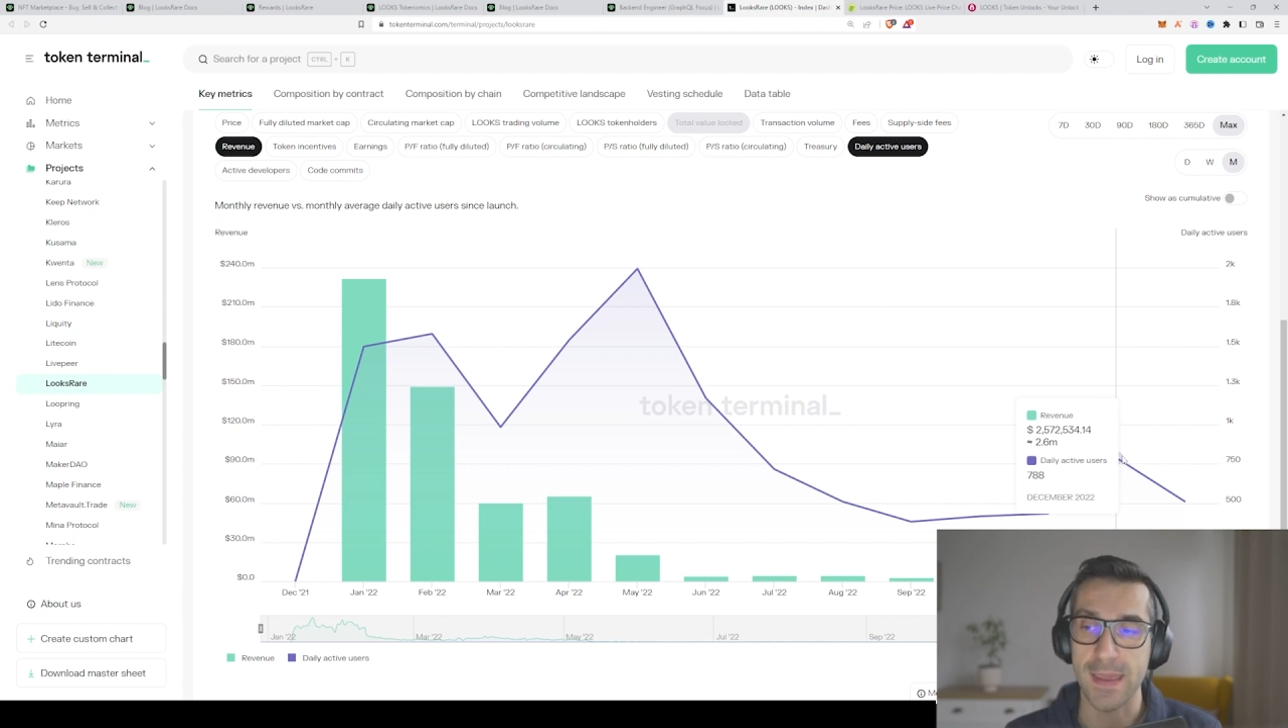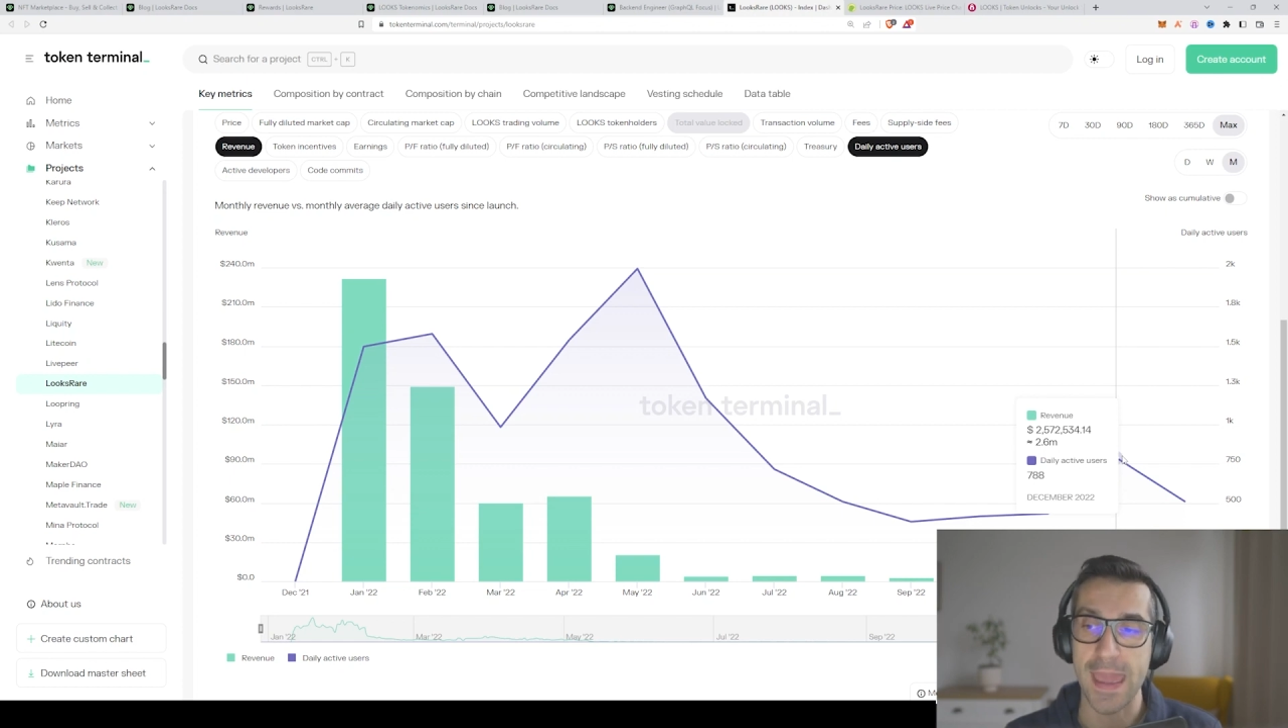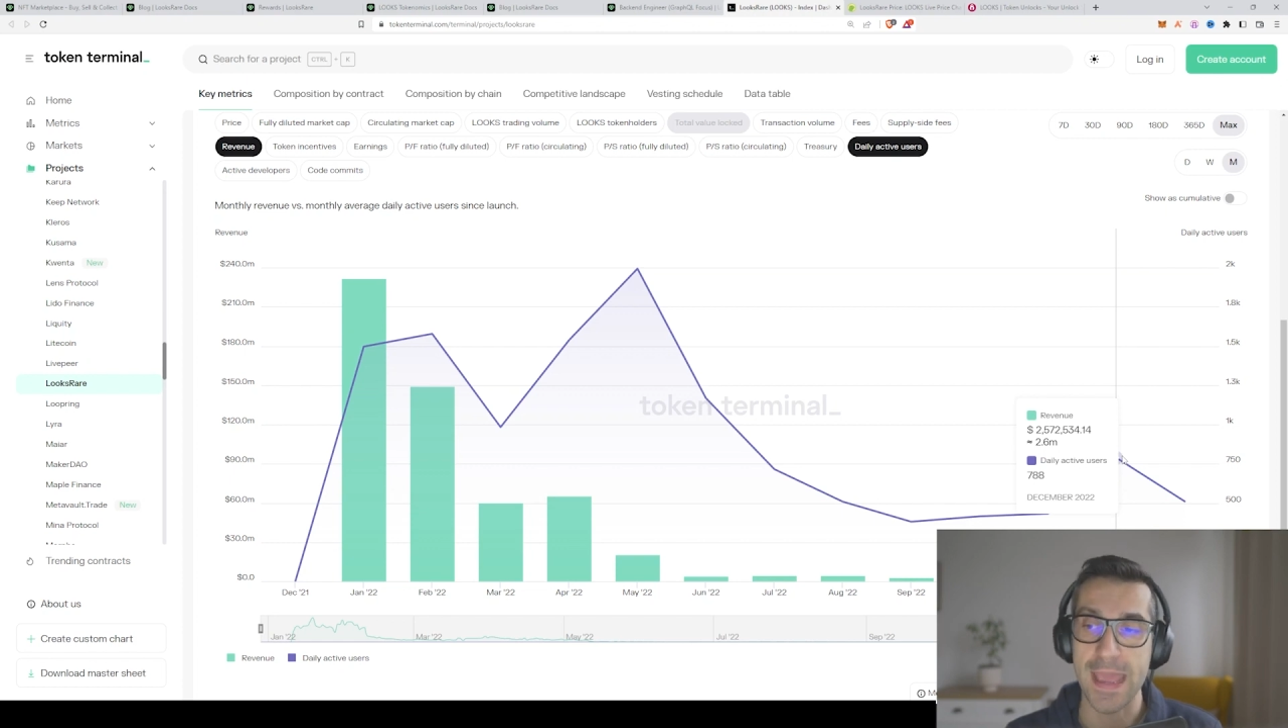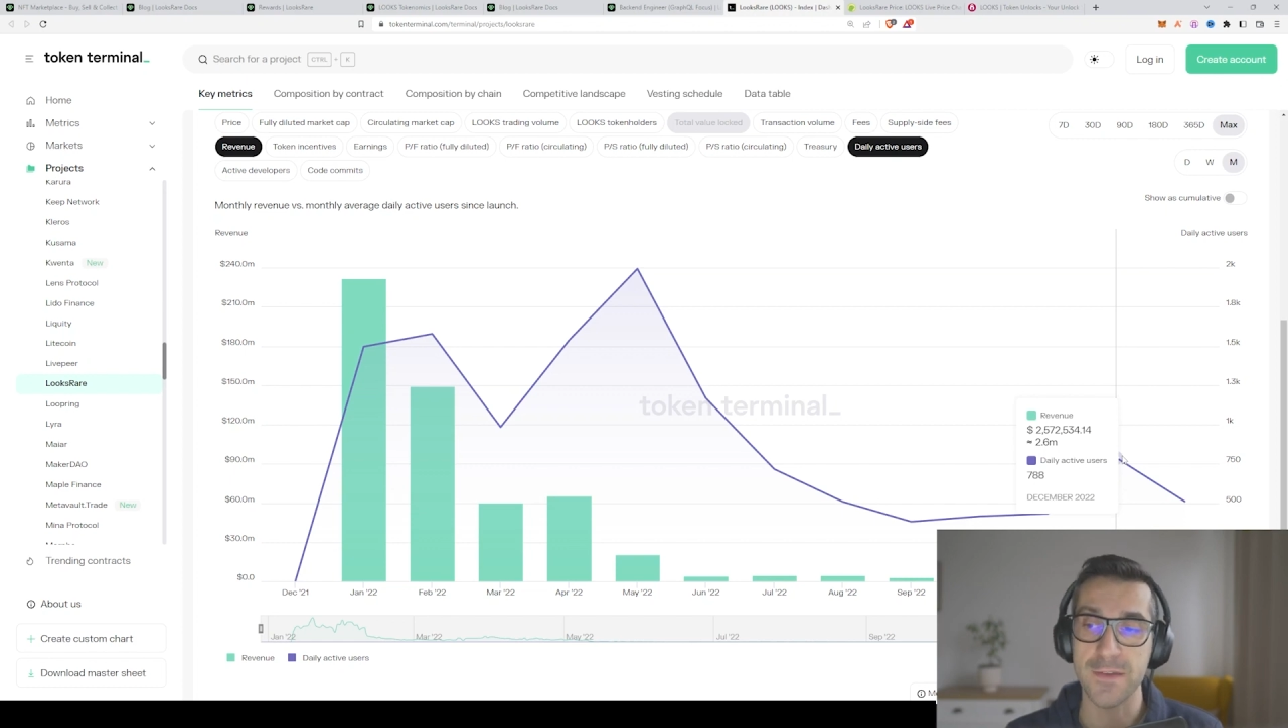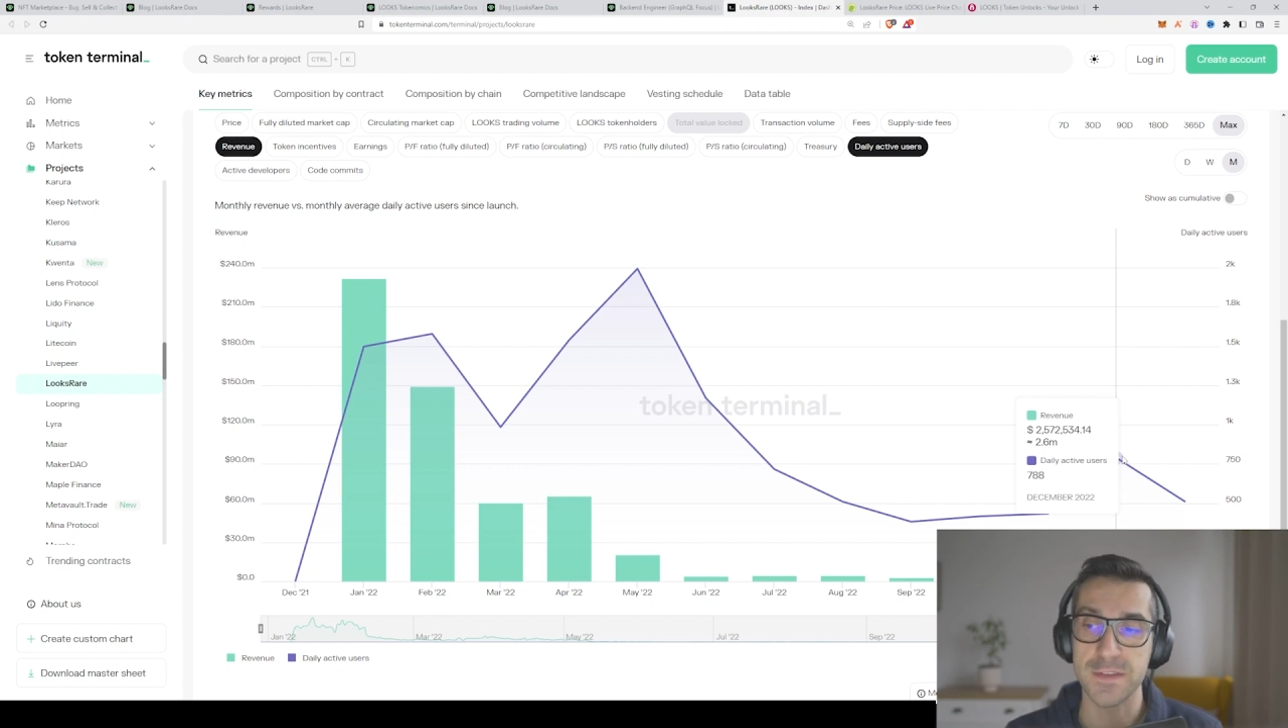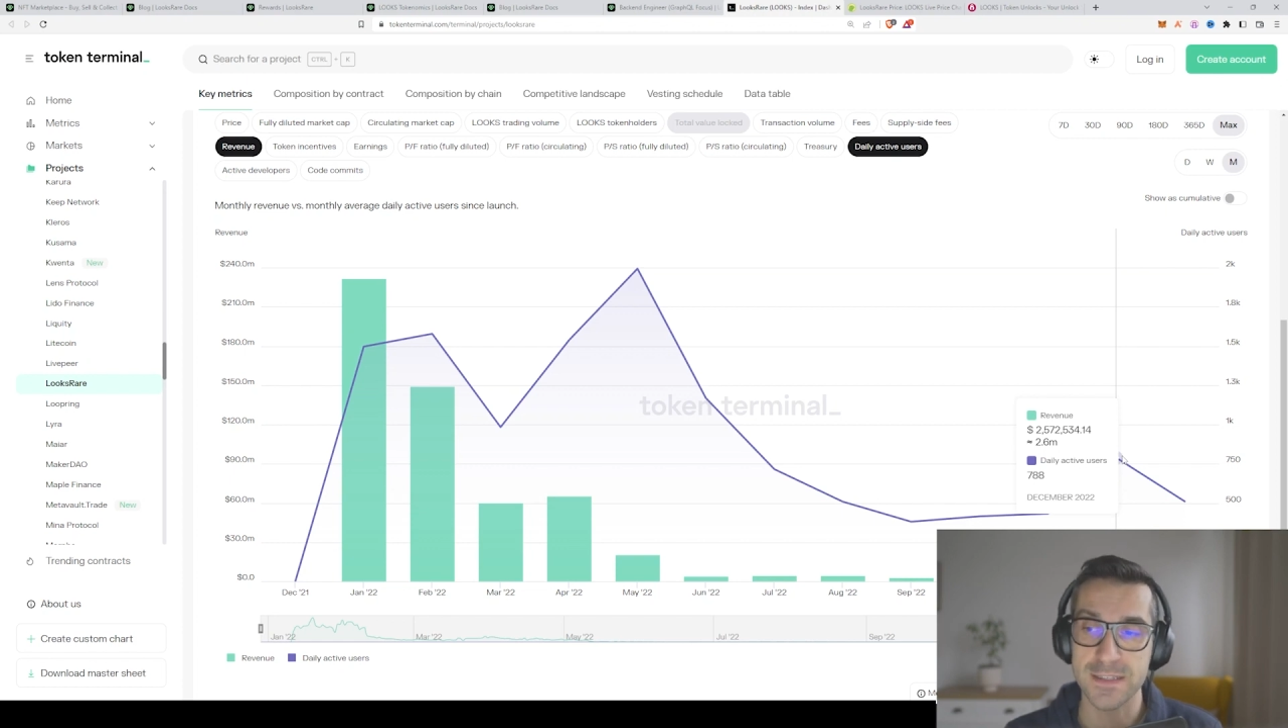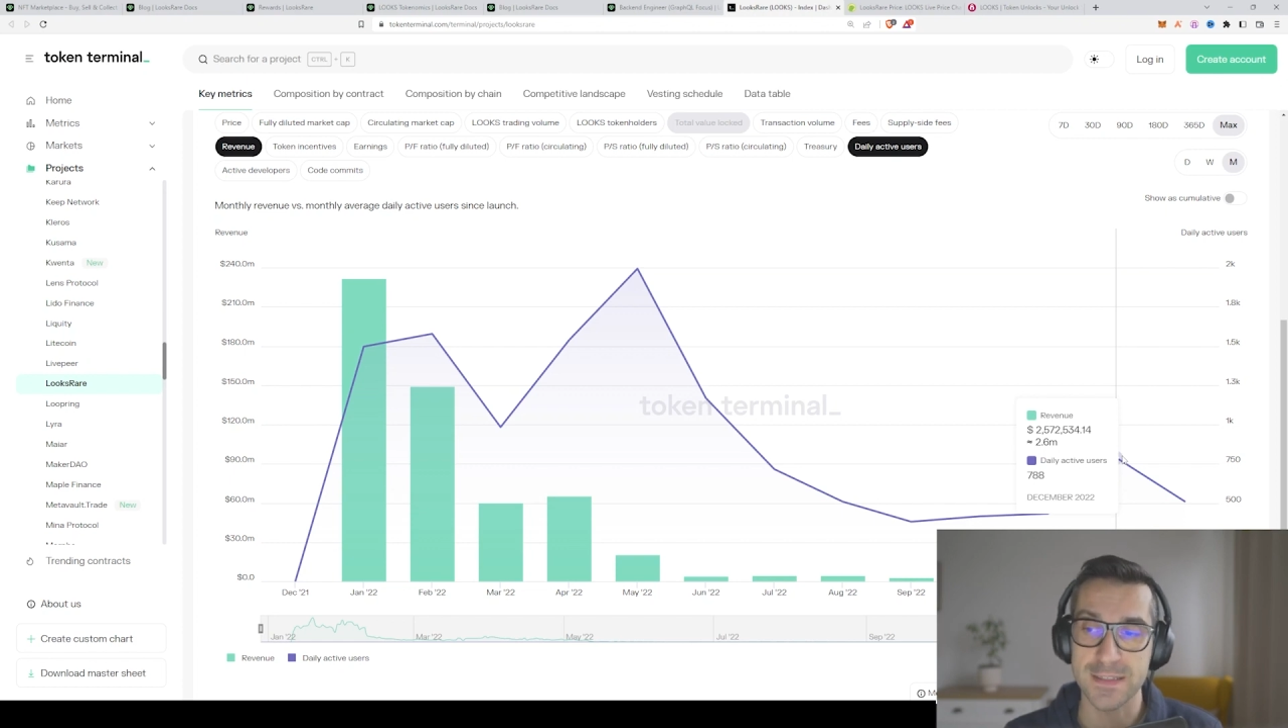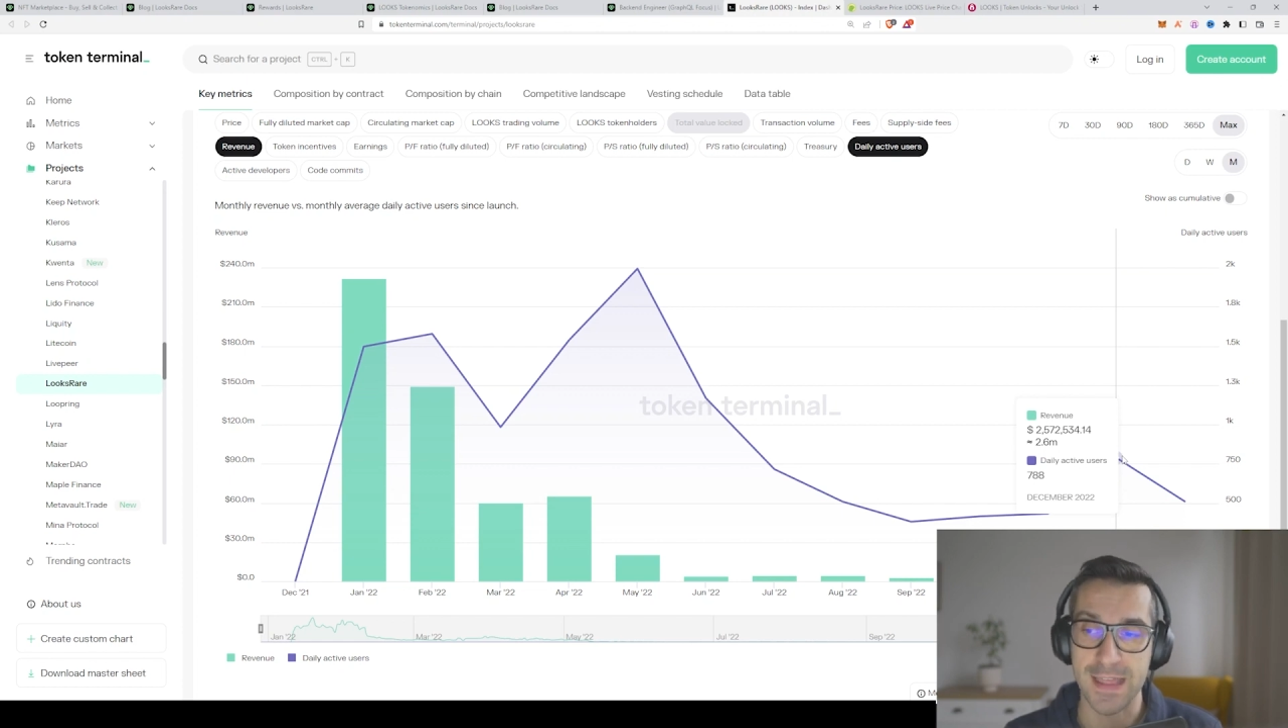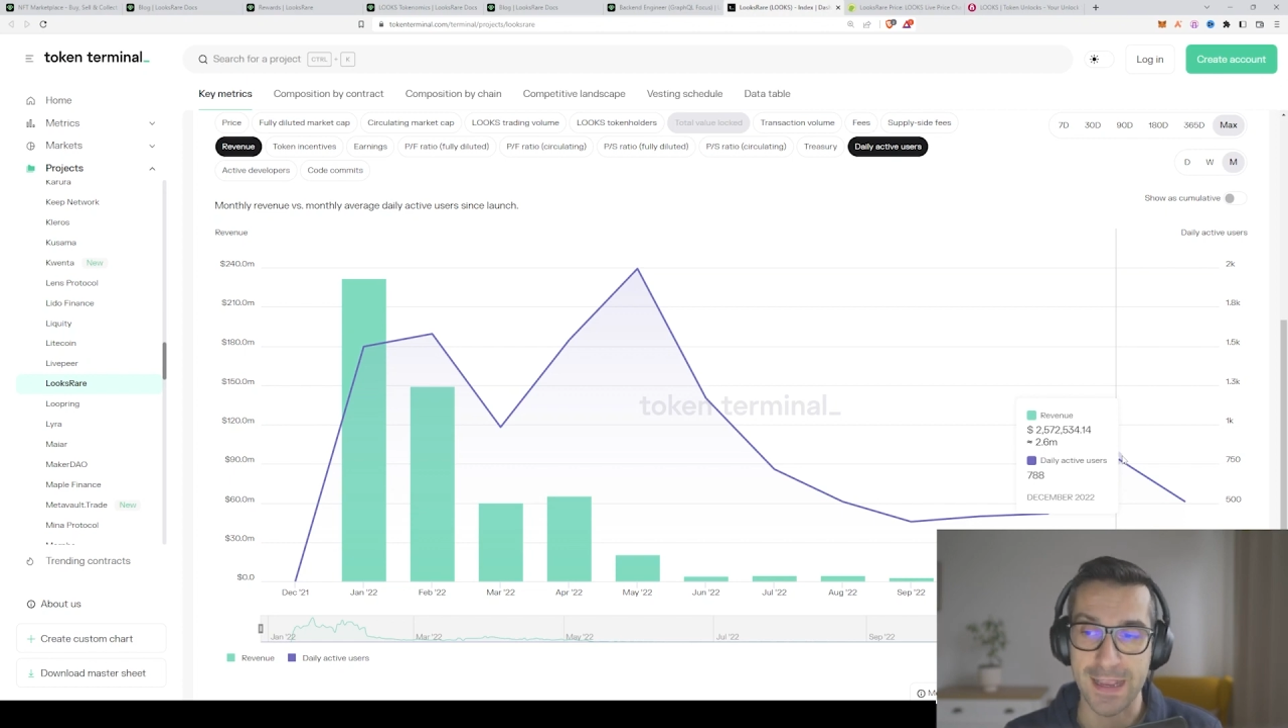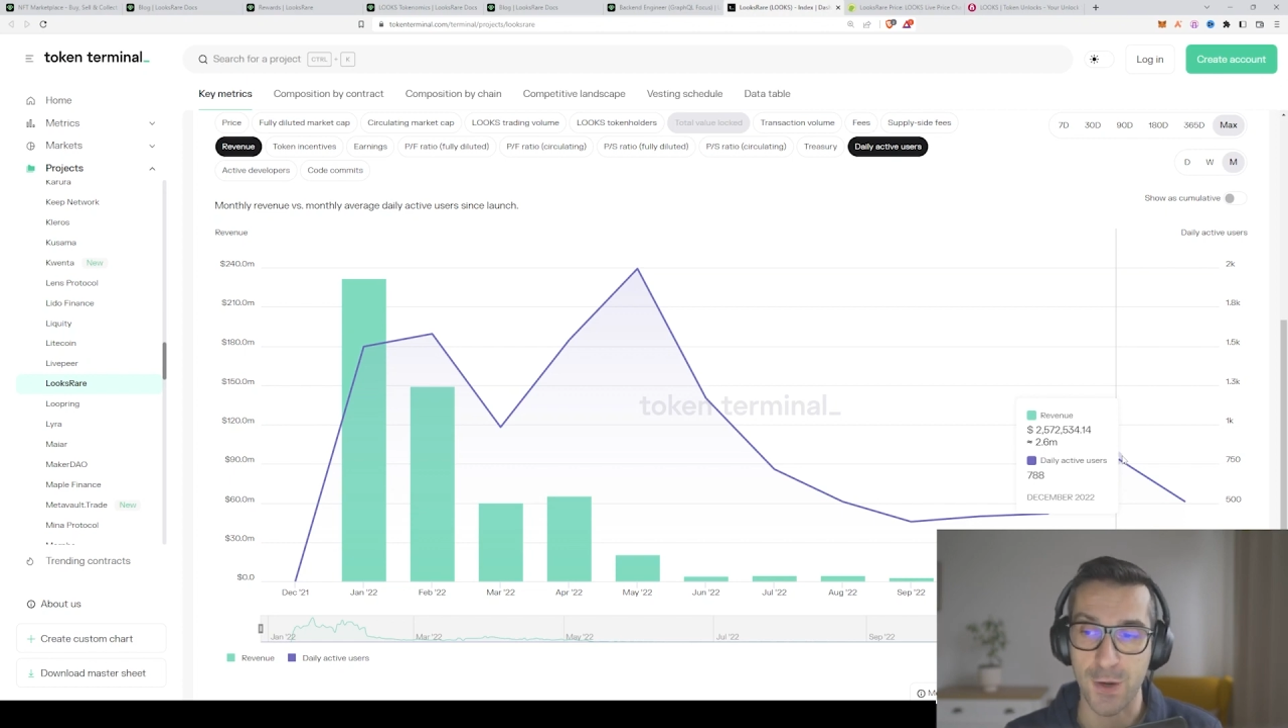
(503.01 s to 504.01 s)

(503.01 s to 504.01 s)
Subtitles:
NFTs like